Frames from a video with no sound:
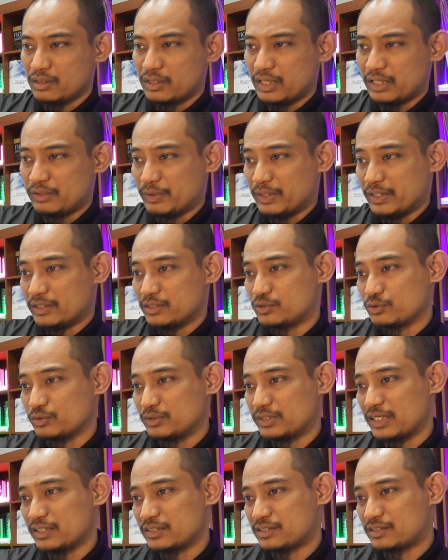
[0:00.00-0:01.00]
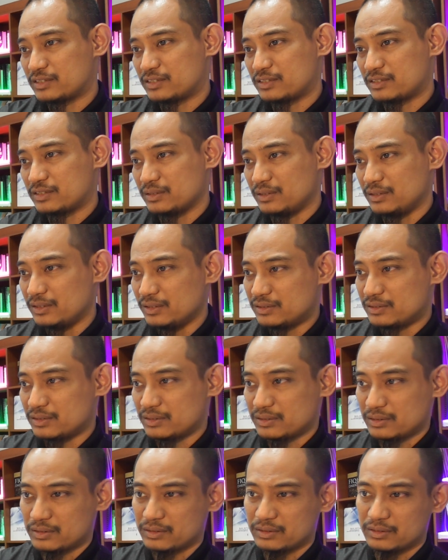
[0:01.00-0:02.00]
Anyway, so that's it
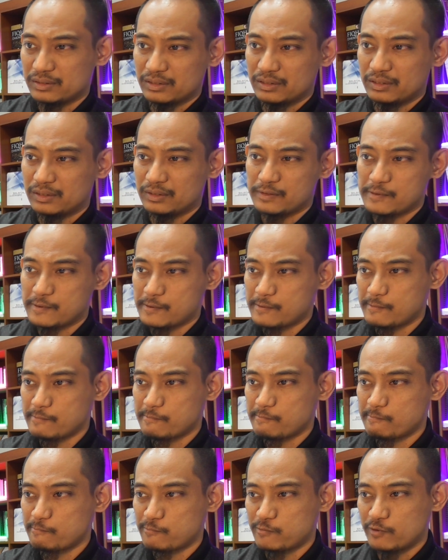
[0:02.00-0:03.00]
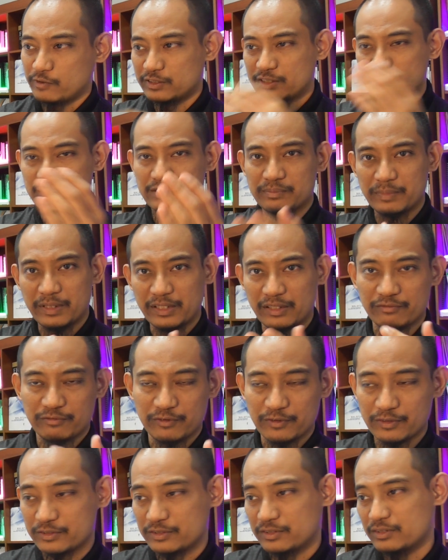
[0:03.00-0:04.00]
for this back and
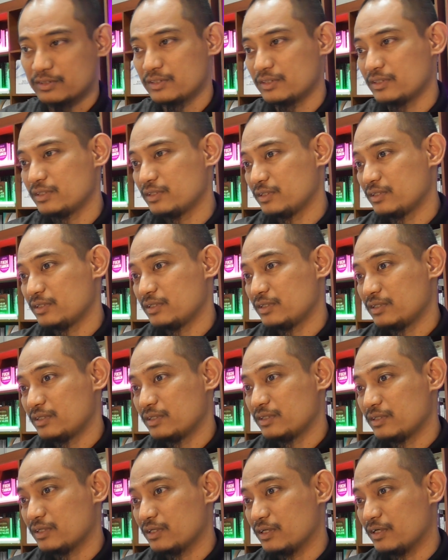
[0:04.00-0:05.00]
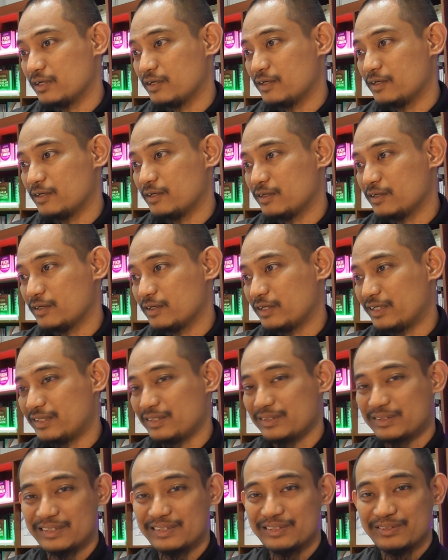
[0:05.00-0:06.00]
forth.
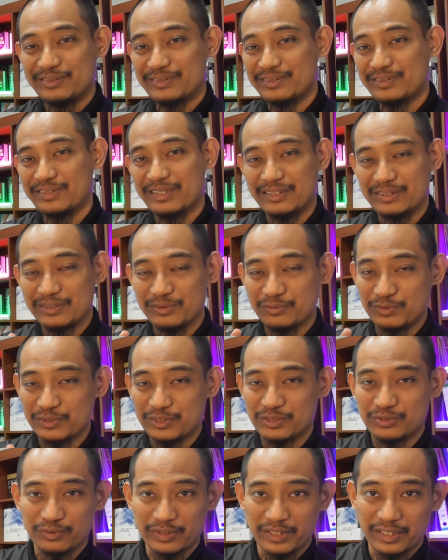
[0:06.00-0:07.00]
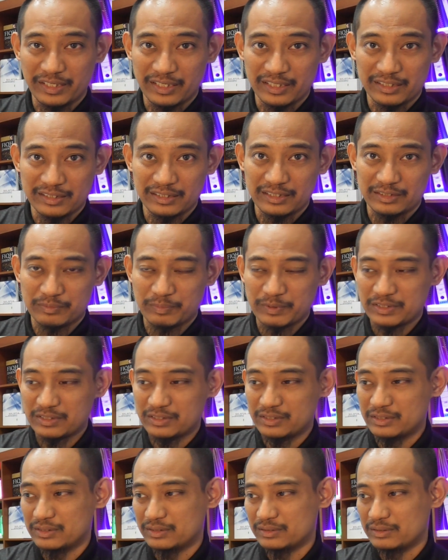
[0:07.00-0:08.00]
Anything that you wish to add,
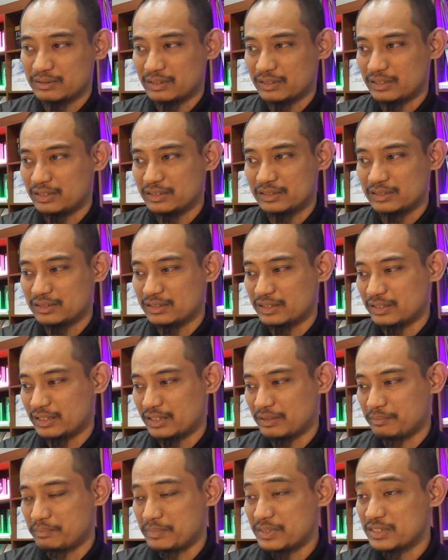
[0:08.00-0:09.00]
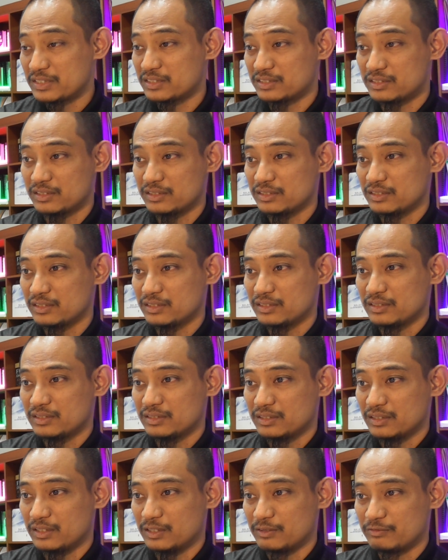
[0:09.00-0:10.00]
especially anything that I missed,
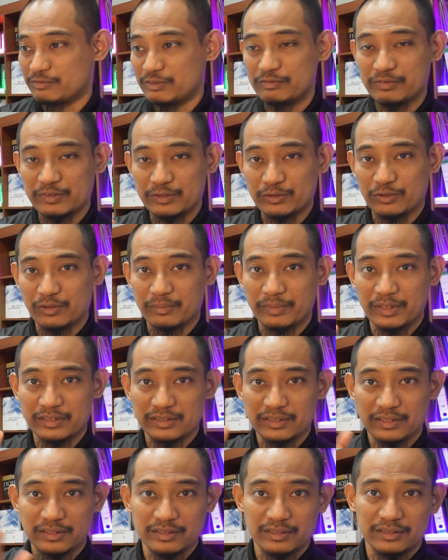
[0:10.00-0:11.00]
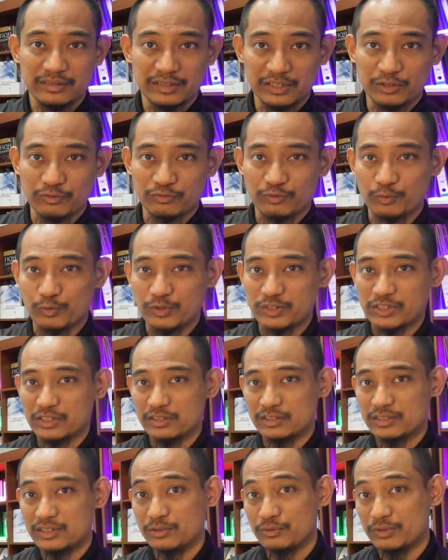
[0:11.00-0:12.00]
feel free to comment. Thank you for
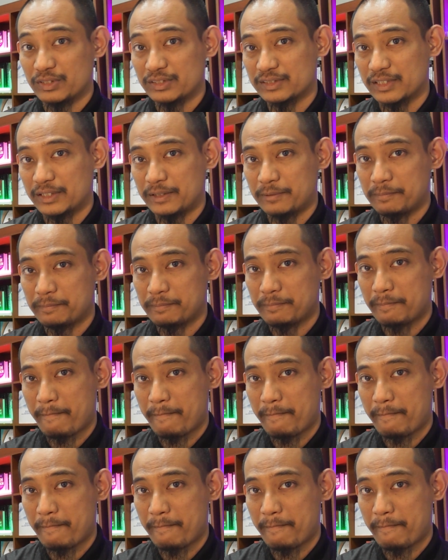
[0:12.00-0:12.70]
watching. See you next time.